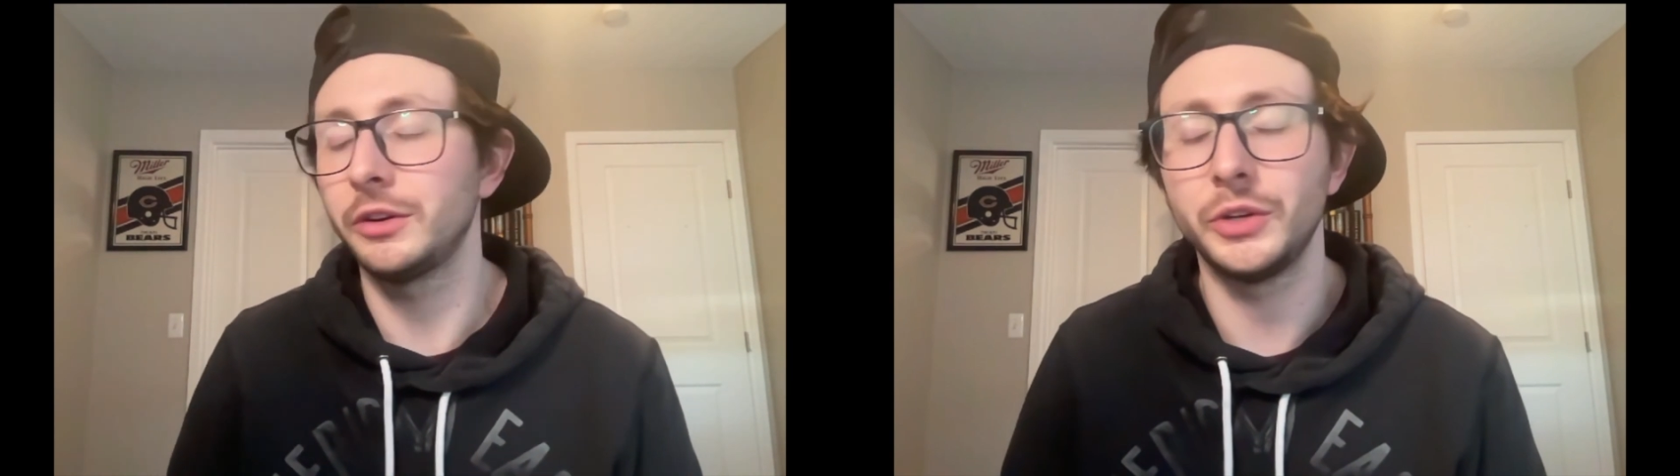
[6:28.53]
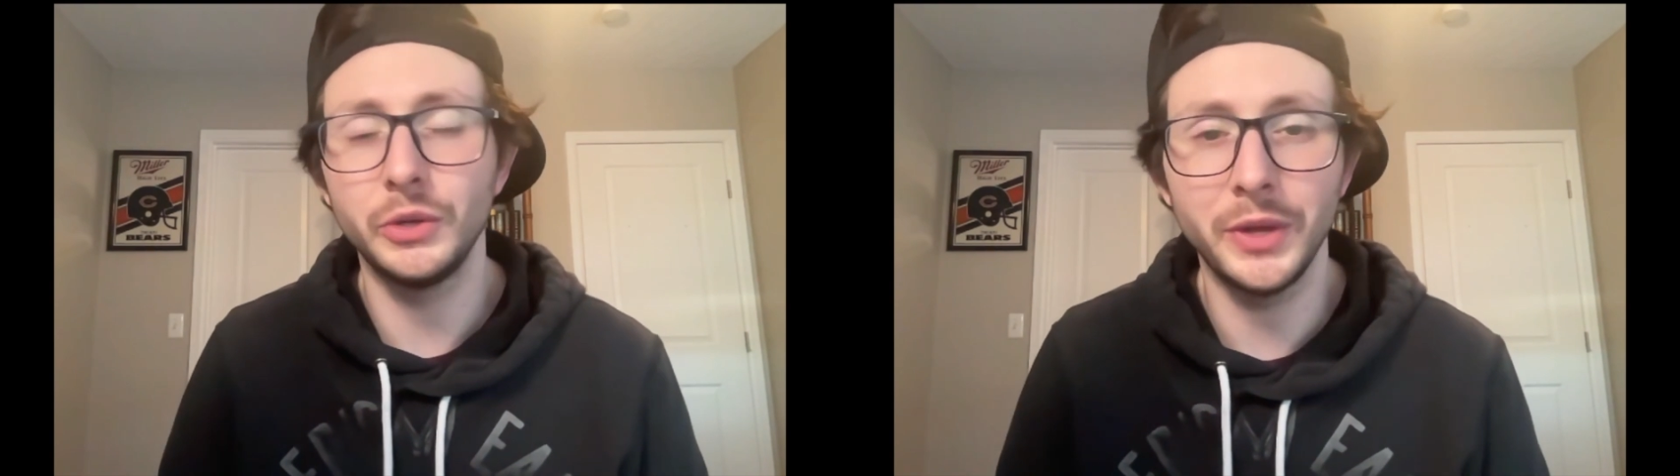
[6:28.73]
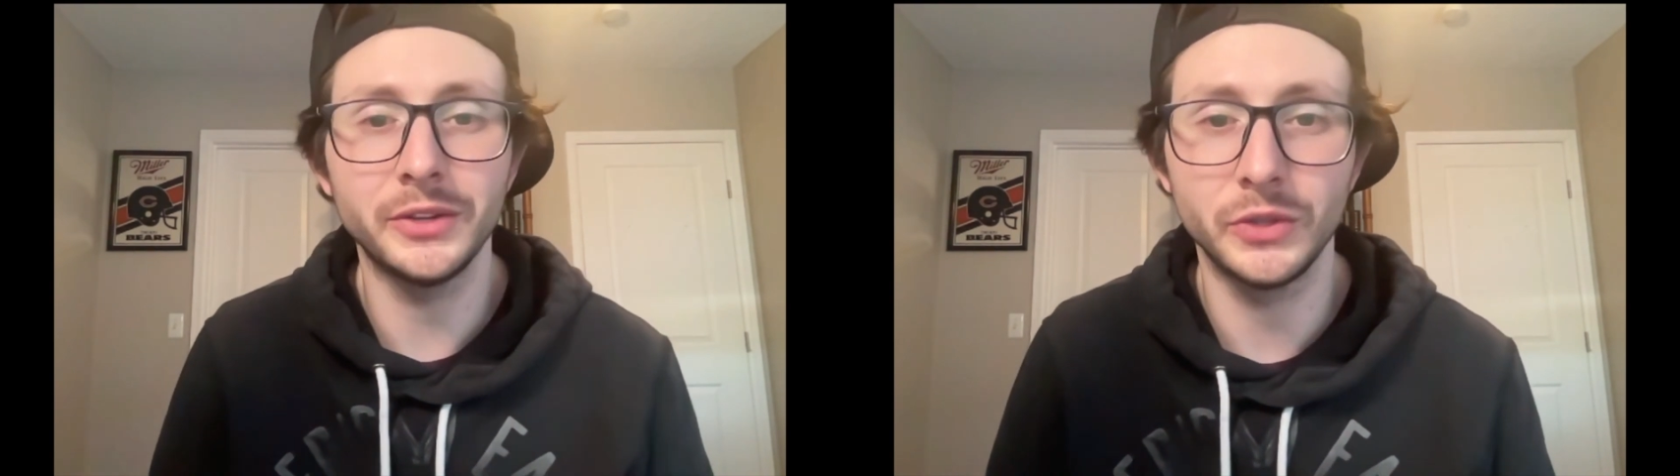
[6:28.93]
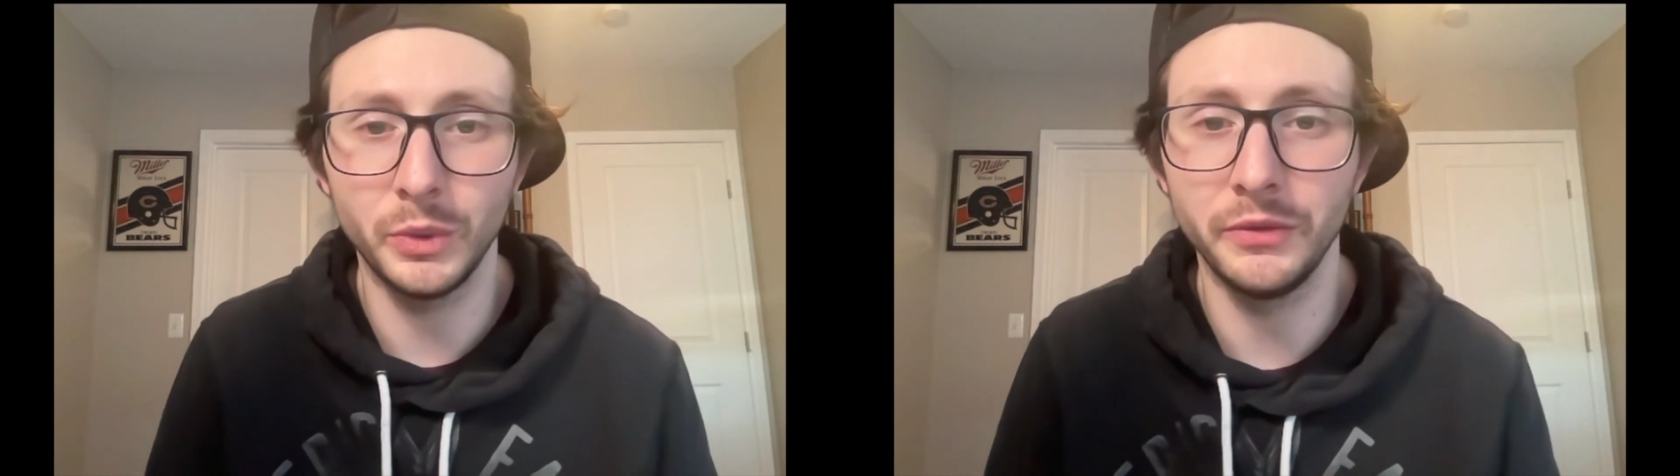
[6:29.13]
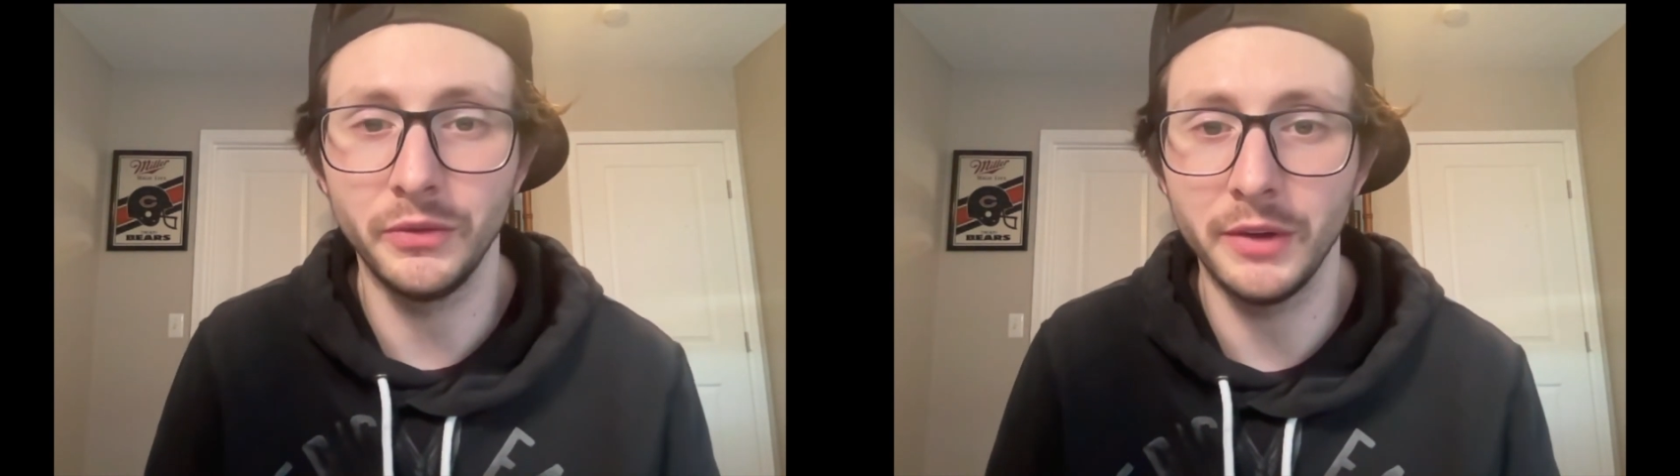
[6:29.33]

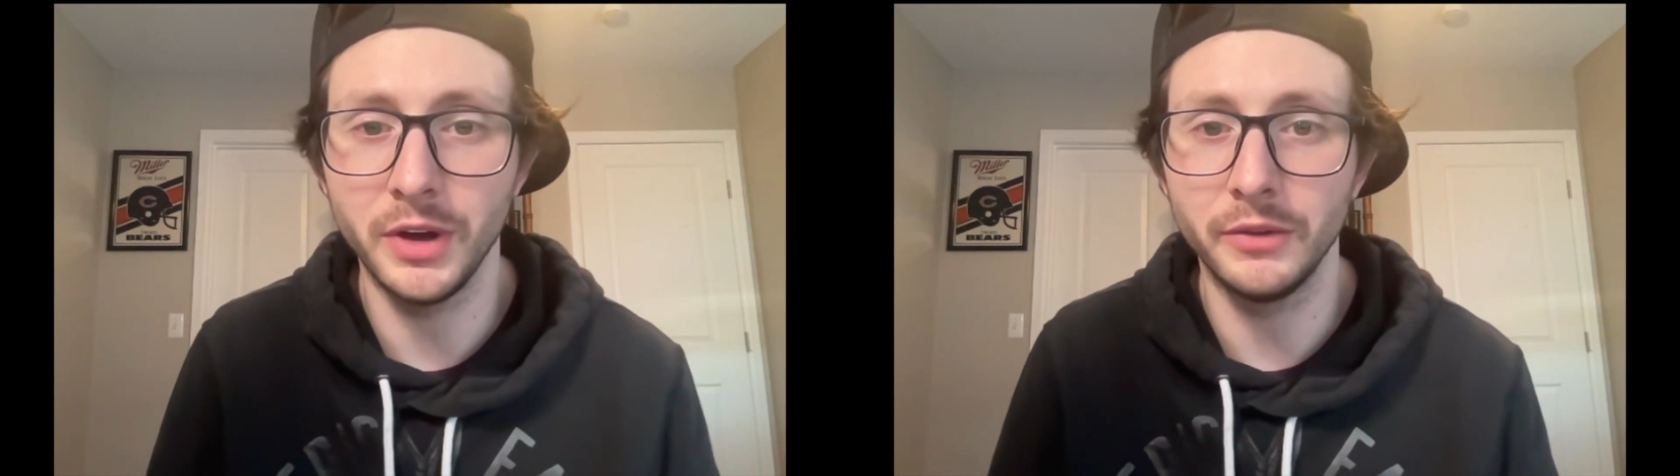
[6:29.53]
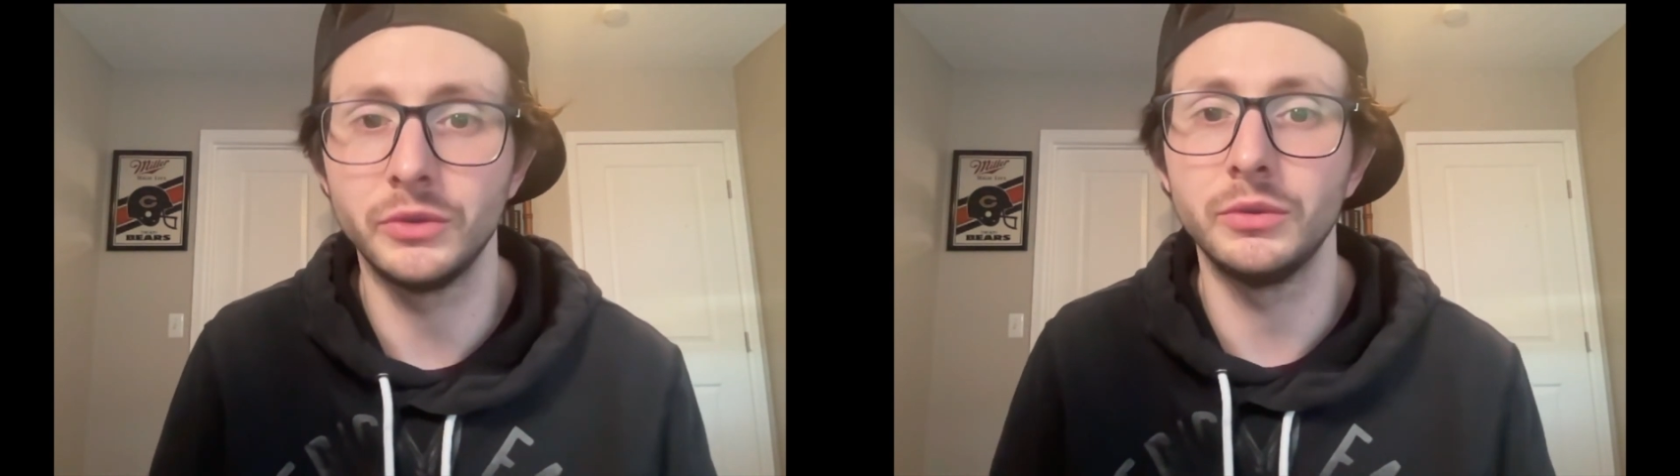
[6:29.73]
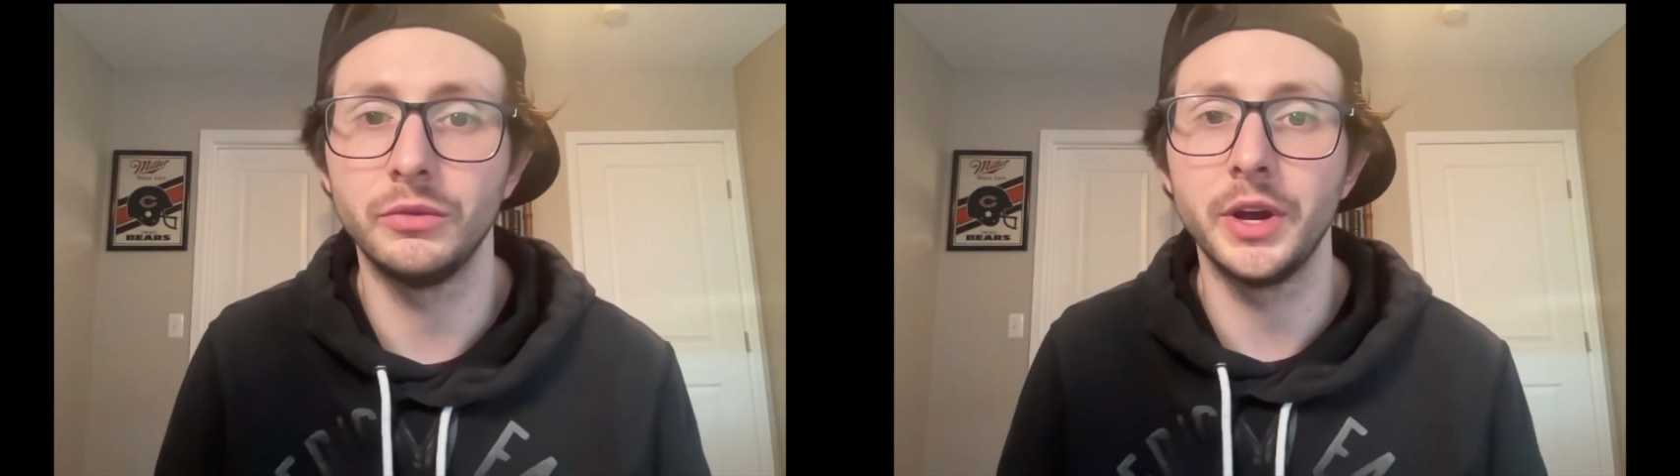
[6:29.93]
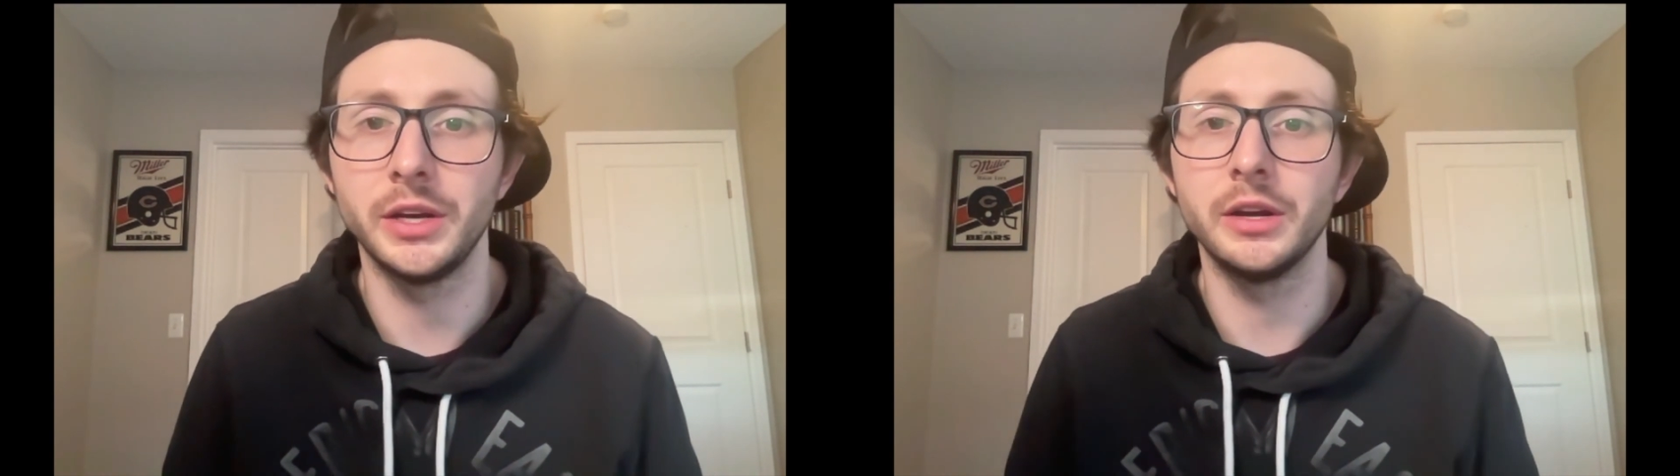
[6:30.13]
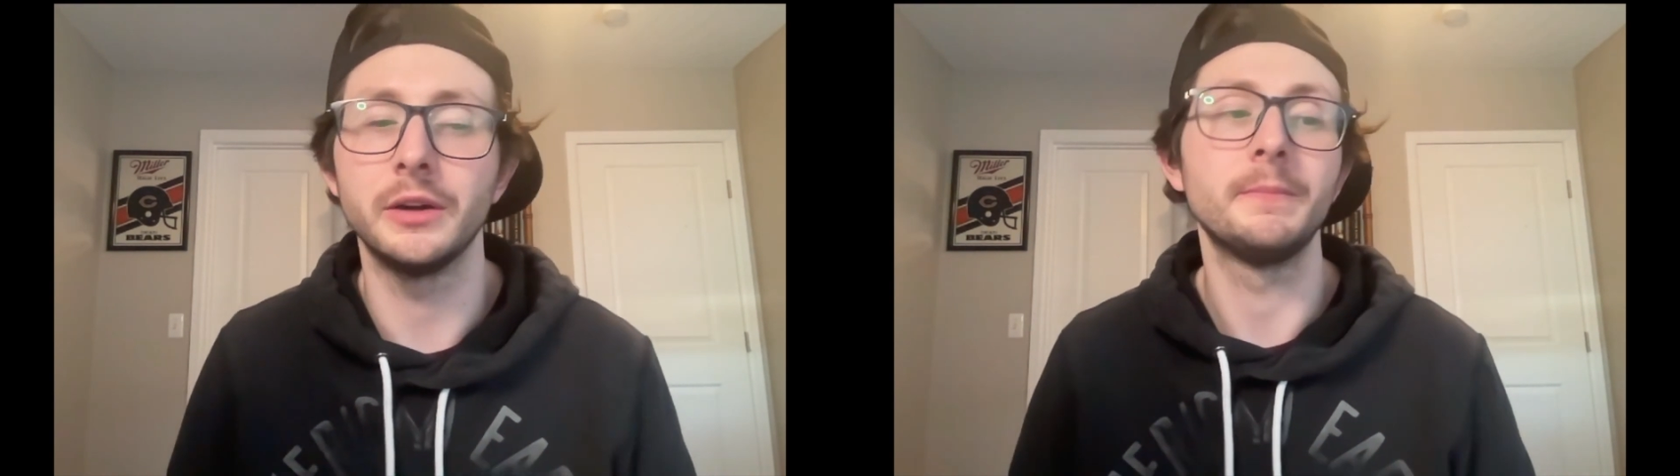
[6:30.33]
2025 off to a great
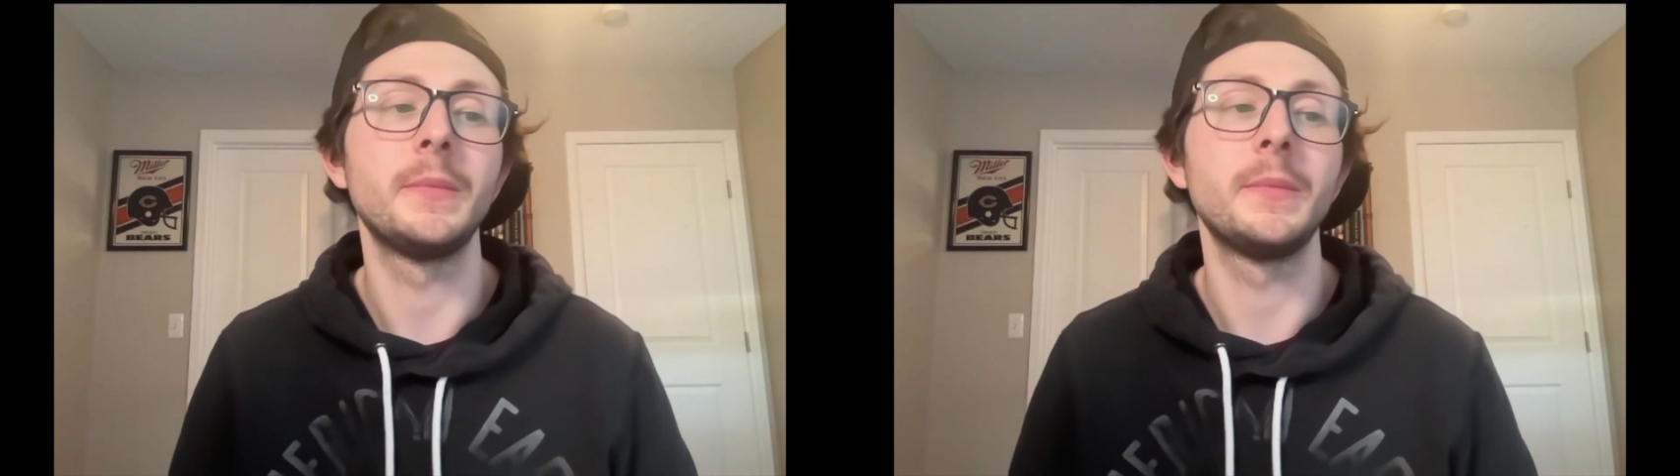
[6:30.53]
year.